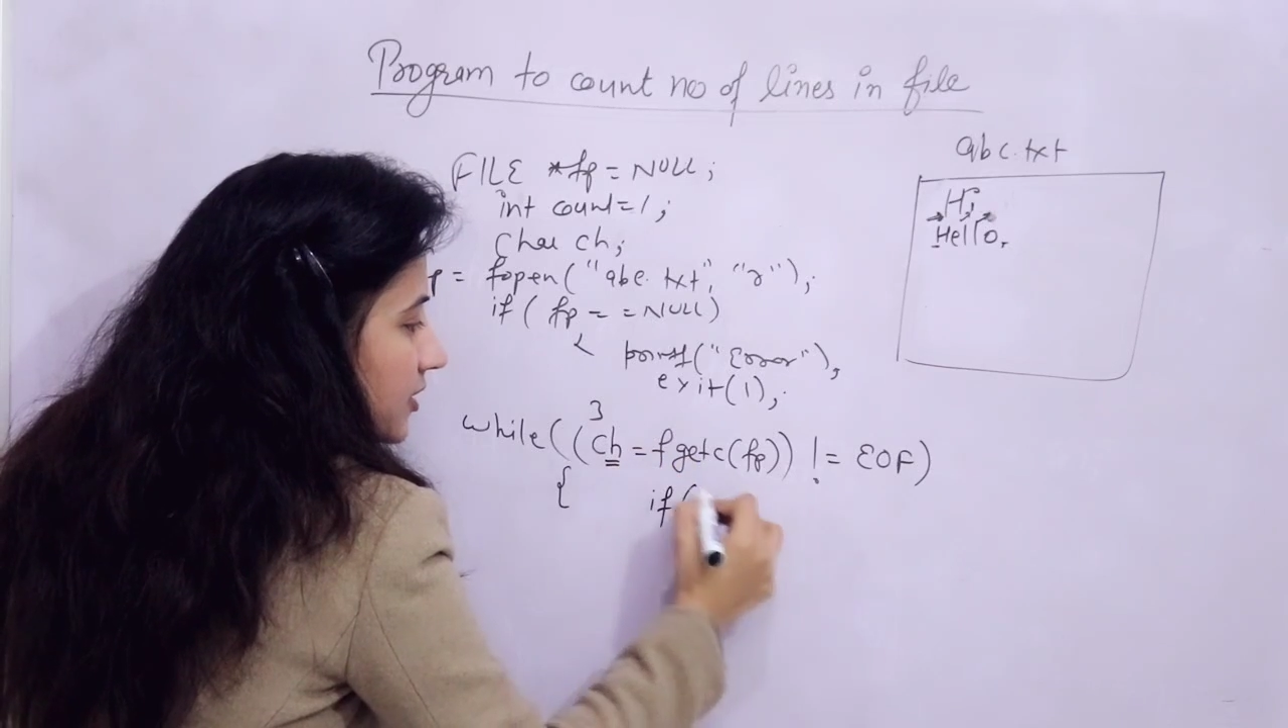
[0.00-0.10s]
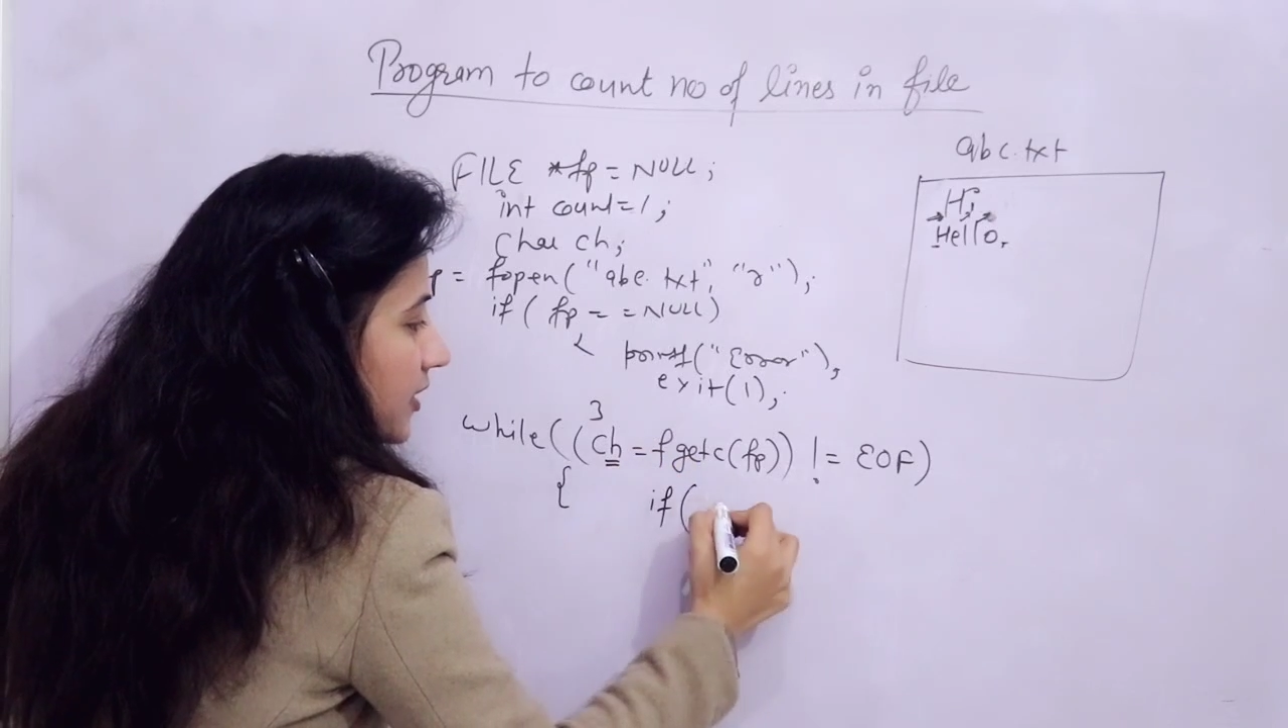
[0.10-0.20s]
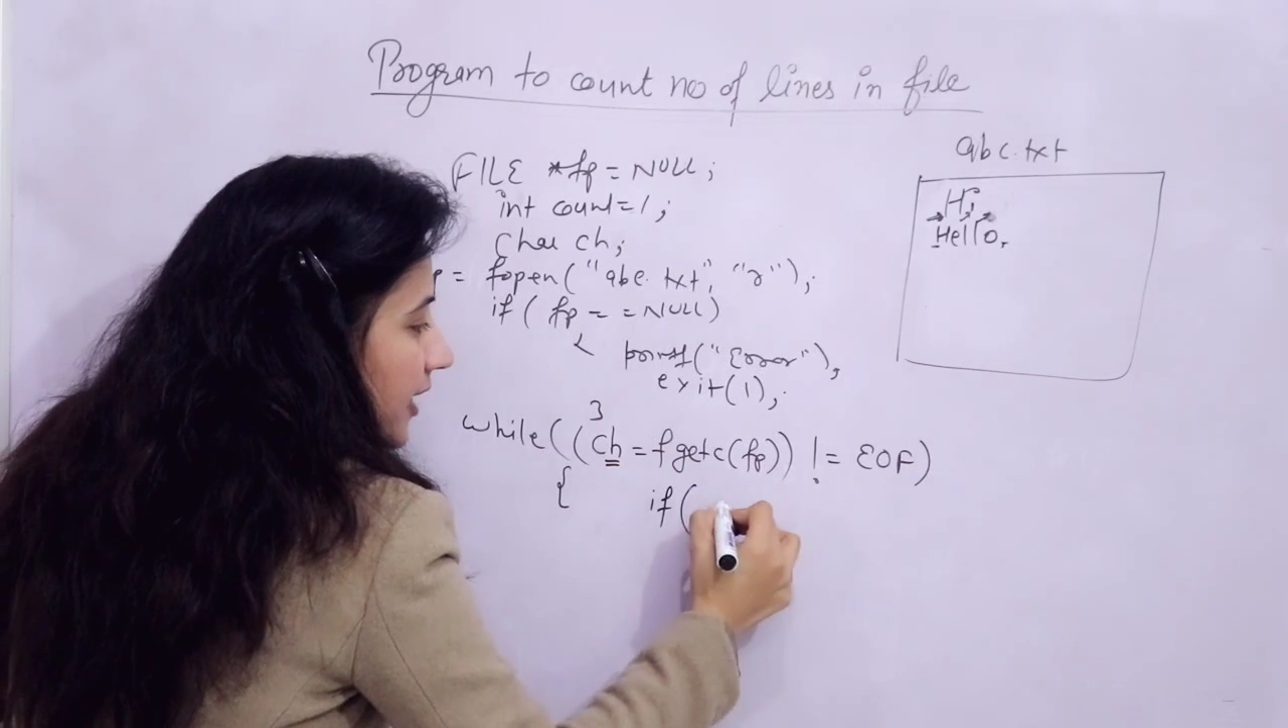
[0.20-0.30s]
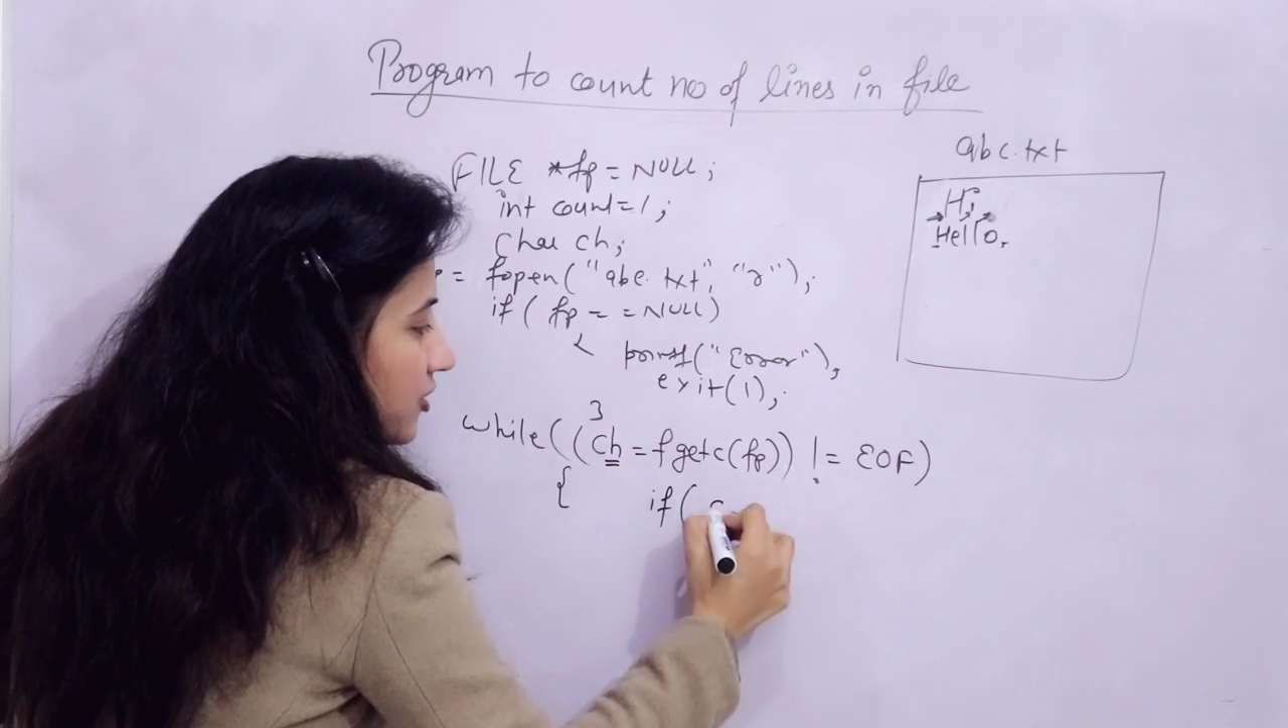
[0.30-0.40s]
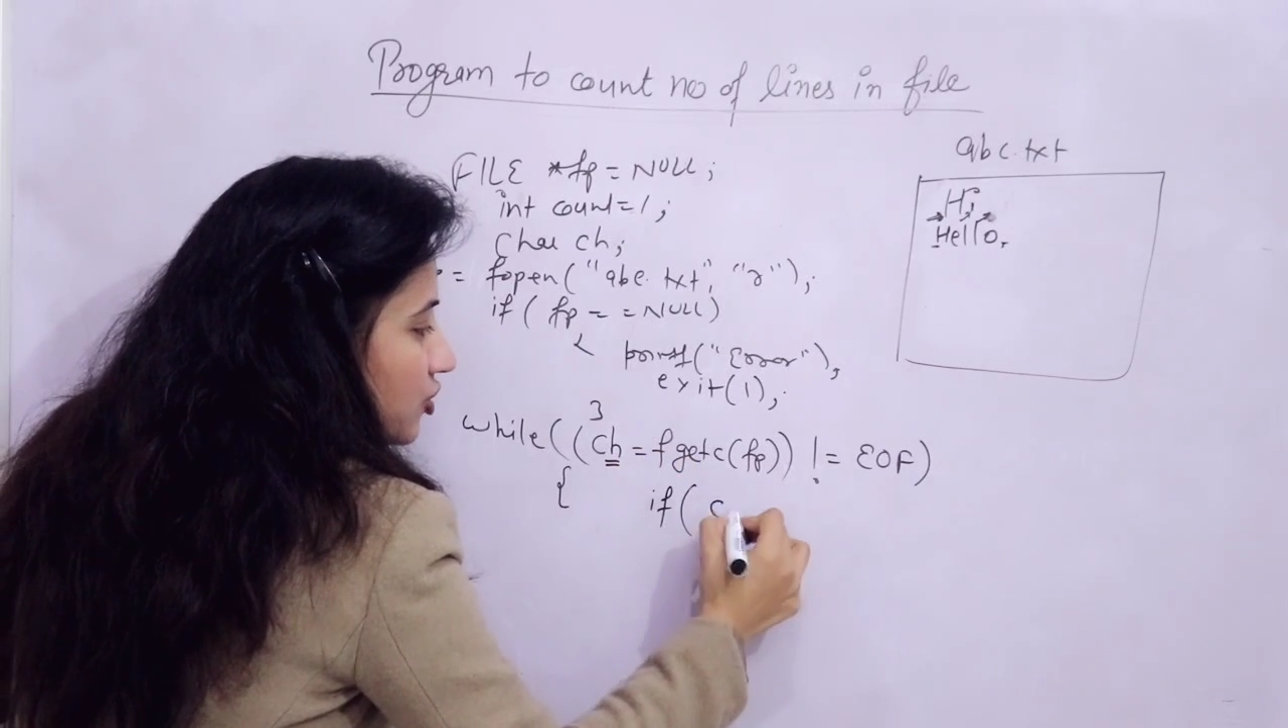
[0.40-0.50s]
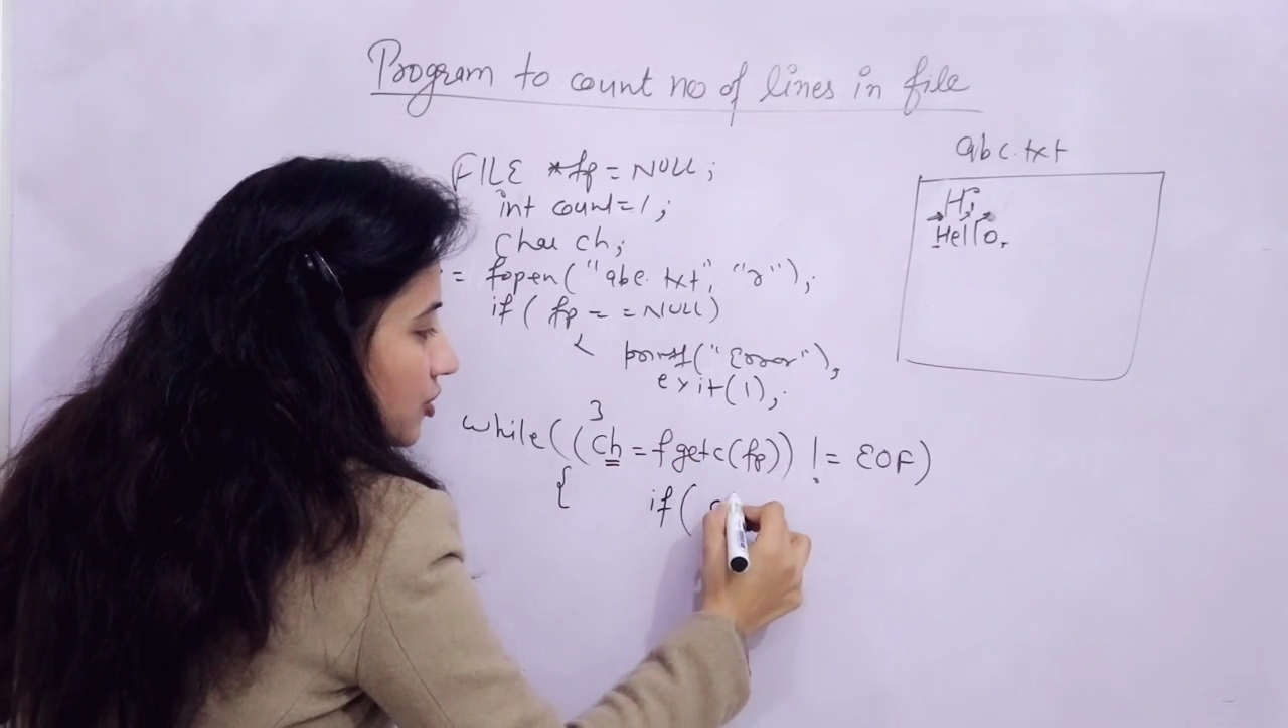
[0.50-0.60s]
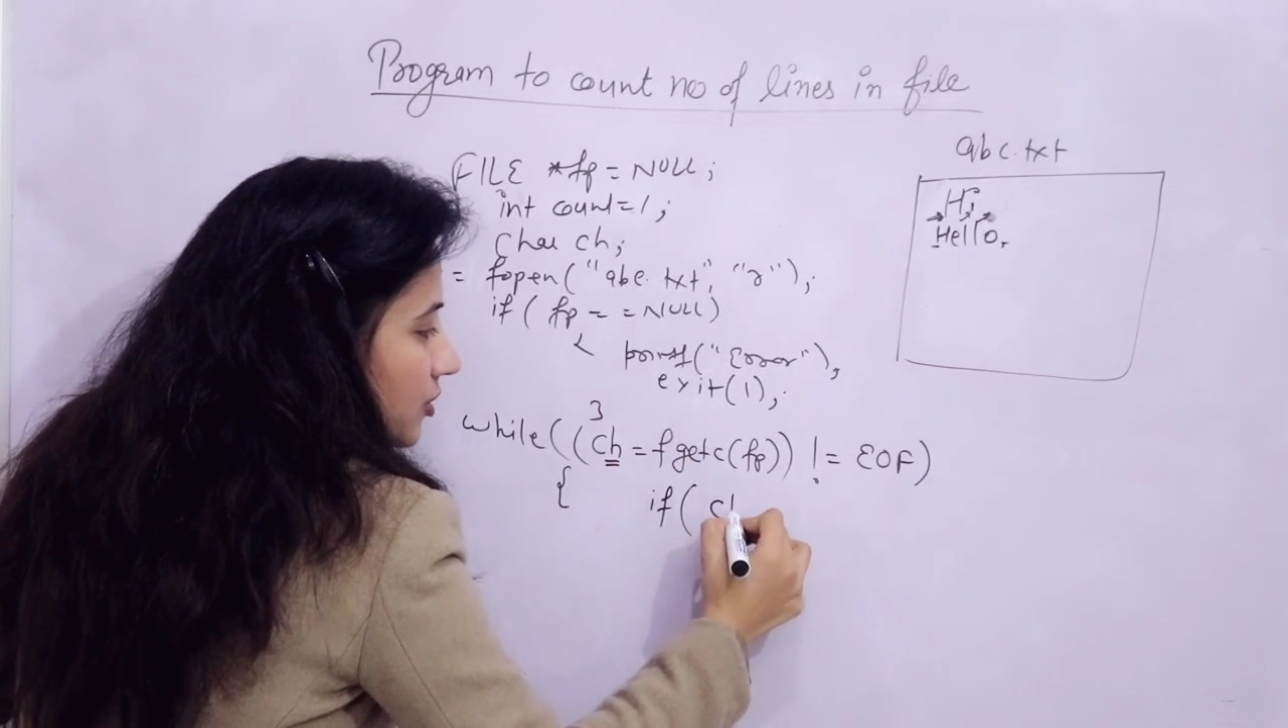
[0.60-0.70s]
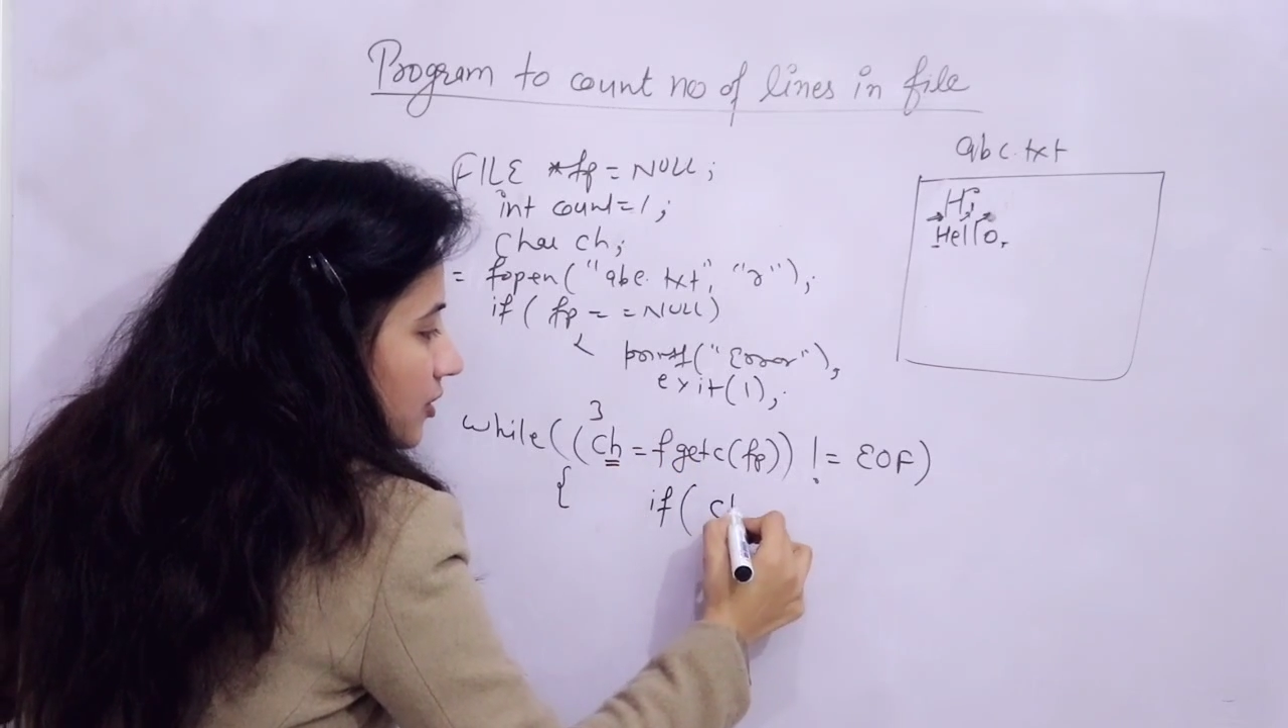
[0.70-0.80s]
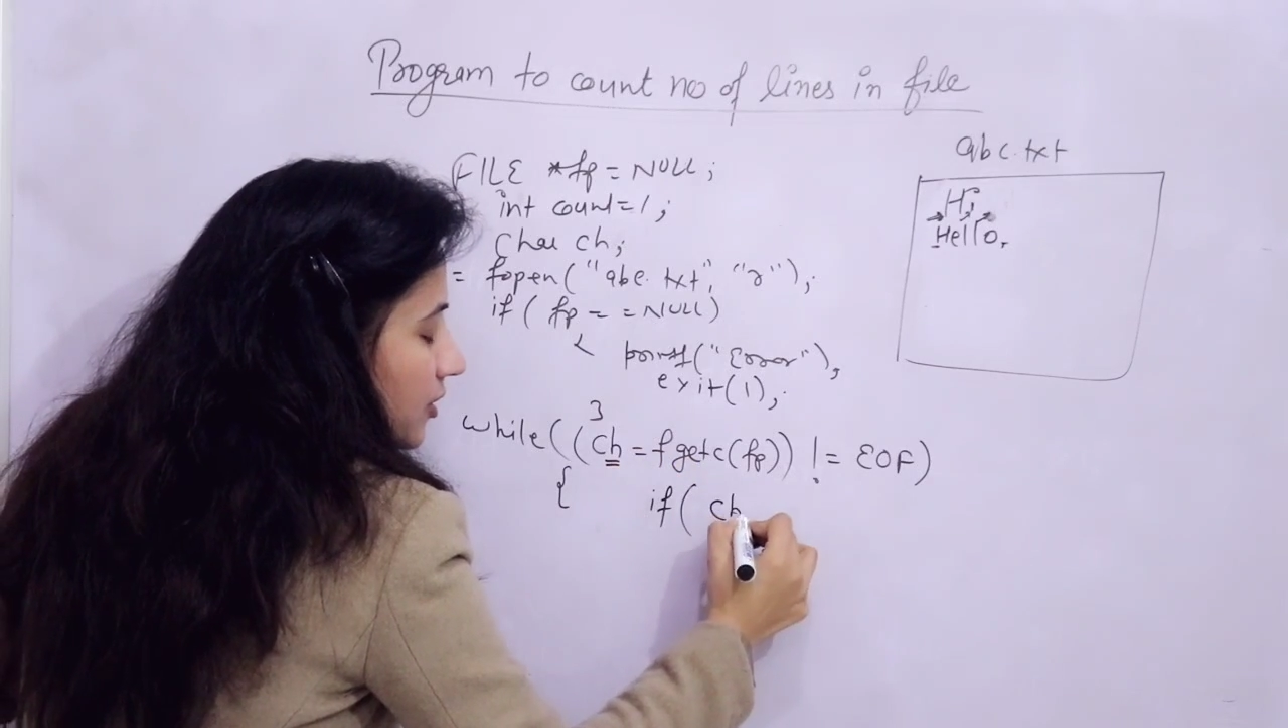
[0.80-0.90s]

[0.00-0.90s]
ch